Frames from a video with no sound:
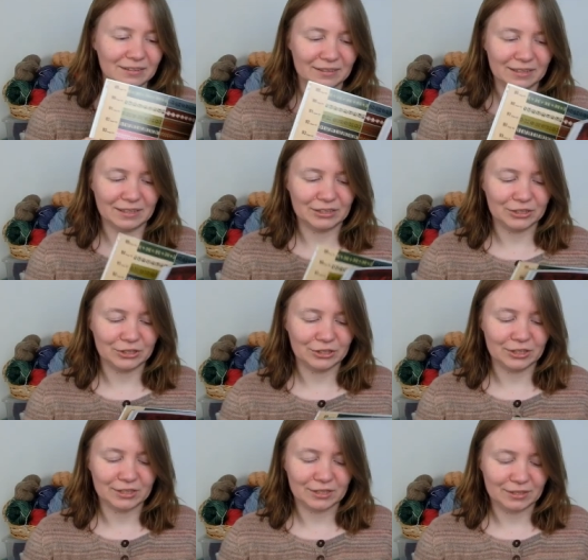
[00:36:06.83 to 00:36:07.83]
it's
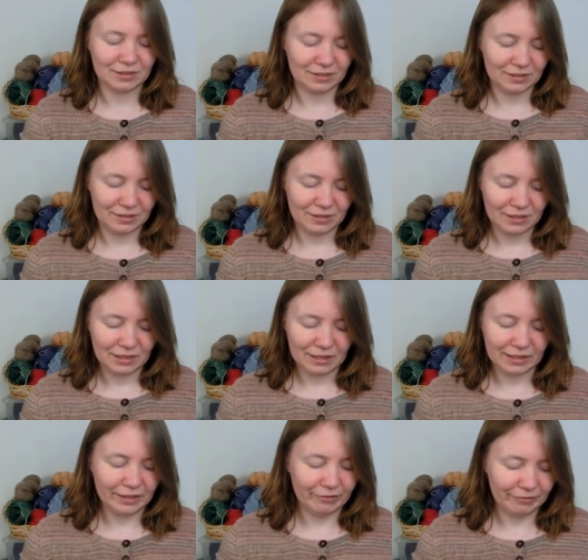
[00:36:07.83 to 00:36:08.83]
just
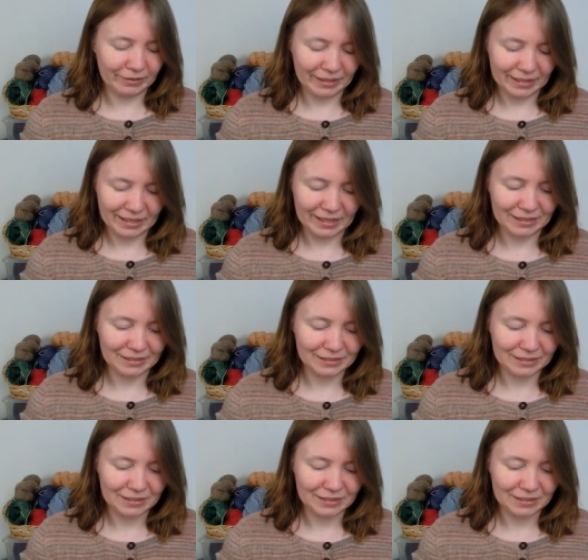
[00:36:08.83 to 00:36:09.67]
lovely and